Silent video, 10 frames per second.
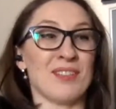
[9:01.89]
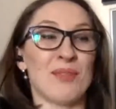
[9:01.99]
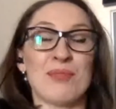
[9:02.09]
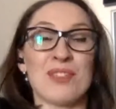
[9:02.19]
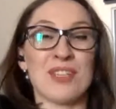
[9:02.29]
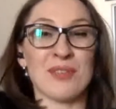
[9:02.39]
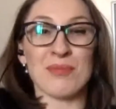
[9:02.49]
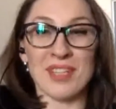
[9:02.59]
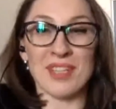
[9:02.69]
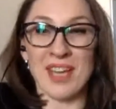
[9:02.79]
don't
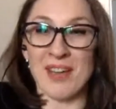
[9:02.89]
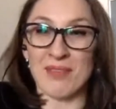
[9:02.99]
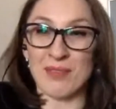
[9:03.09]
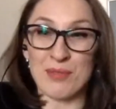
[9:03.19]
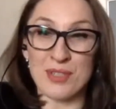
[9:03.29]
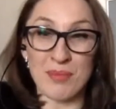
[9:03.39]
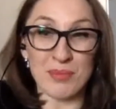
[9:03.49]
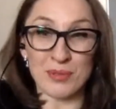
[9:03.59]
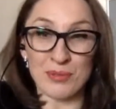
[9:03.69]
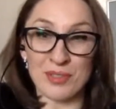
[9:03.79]
generally have those
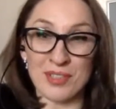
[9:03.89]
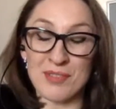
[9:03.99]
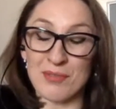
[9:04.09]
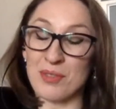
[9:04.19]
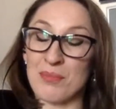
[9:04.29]
opportunities, for the